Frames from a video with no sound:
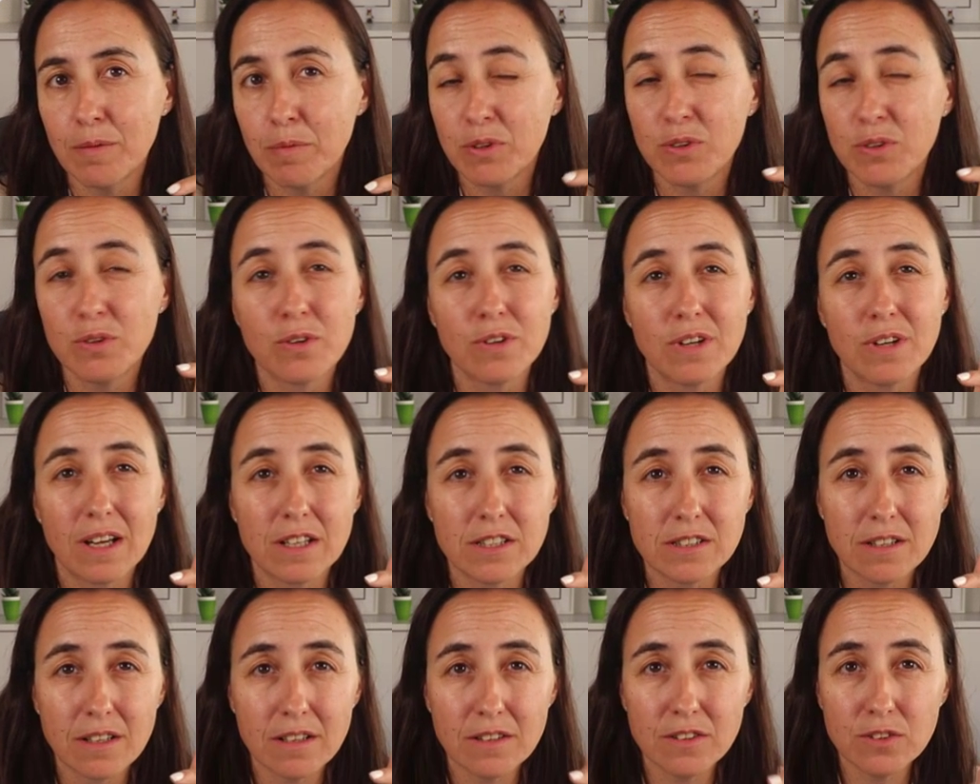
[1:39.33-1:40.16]
but you could
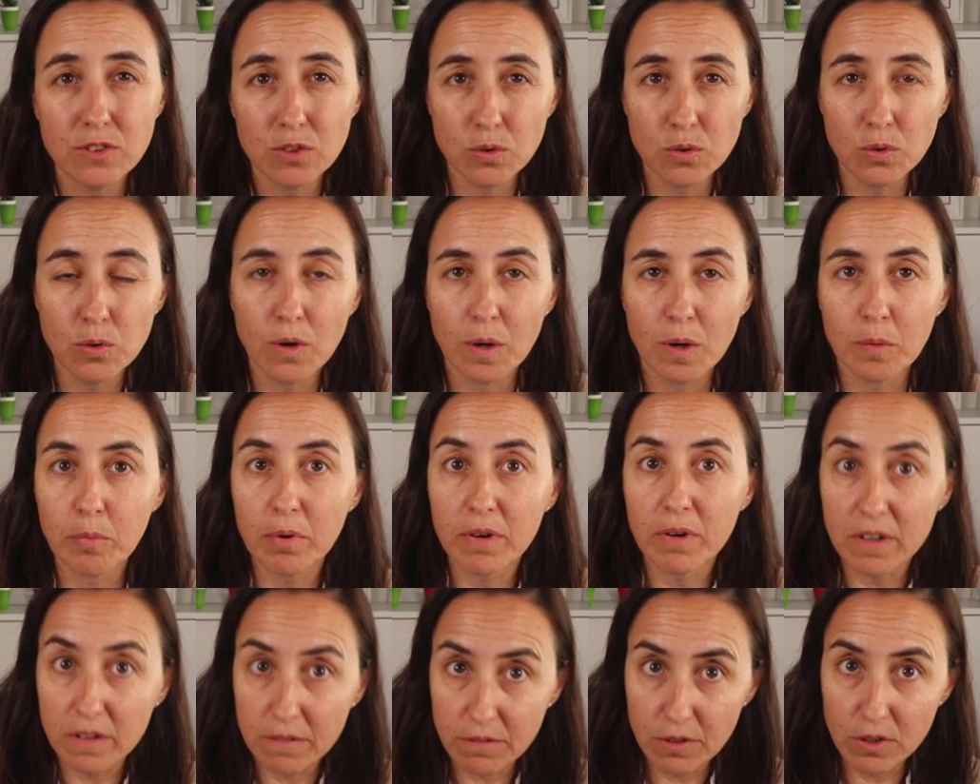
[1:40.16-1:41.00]
actually do a
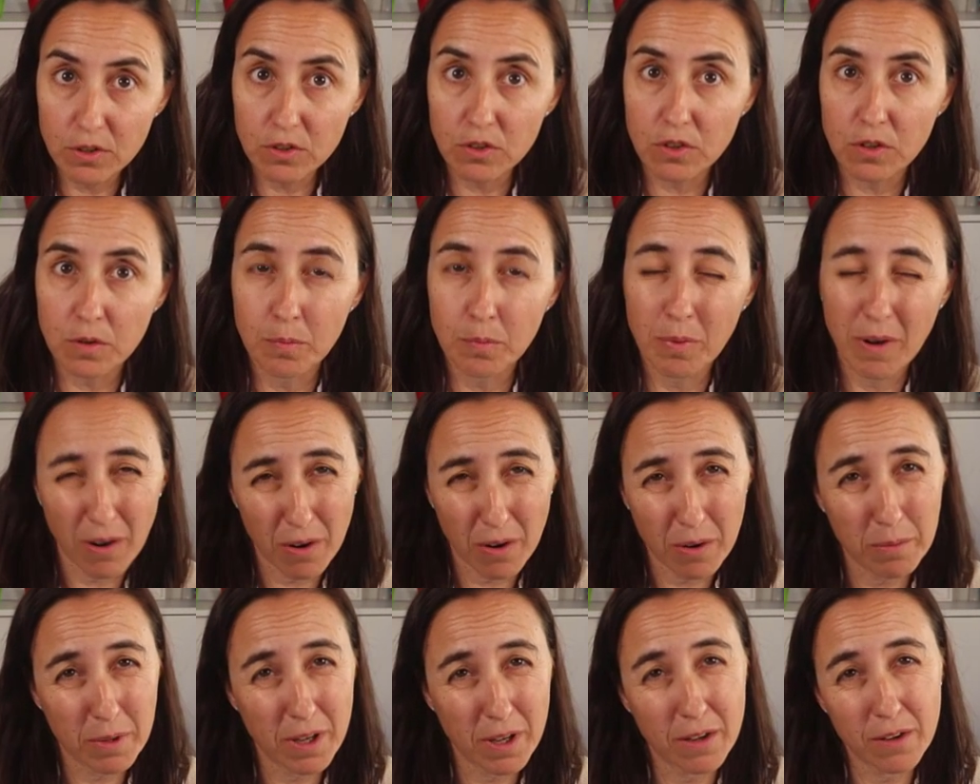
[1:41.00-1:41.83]
previous
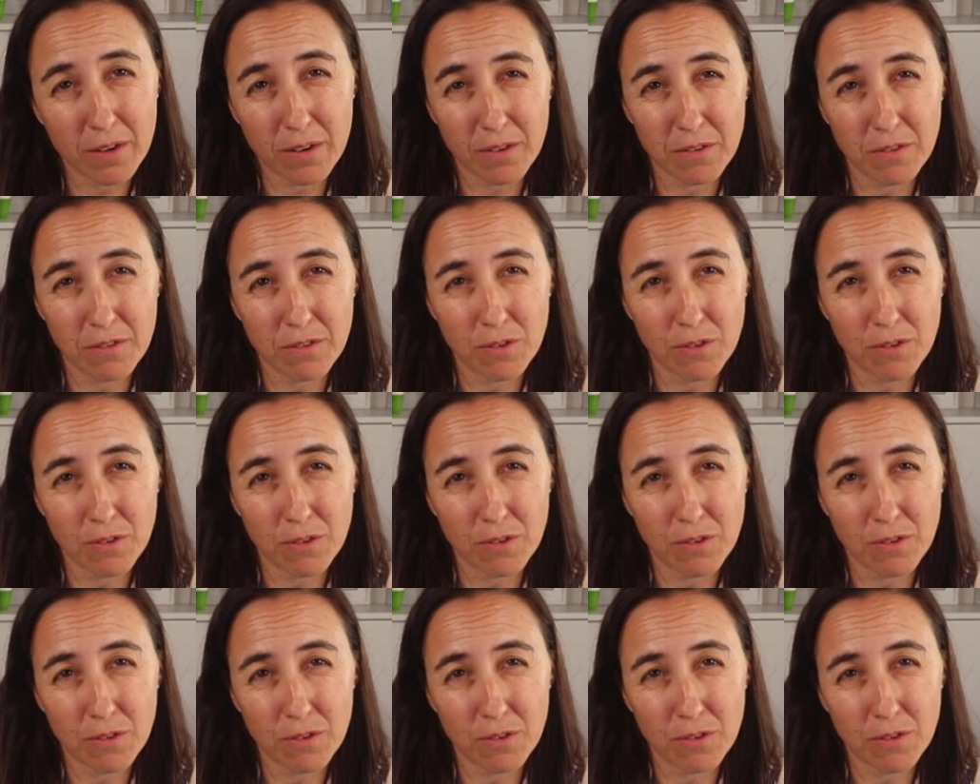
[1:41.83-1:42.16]
Power BI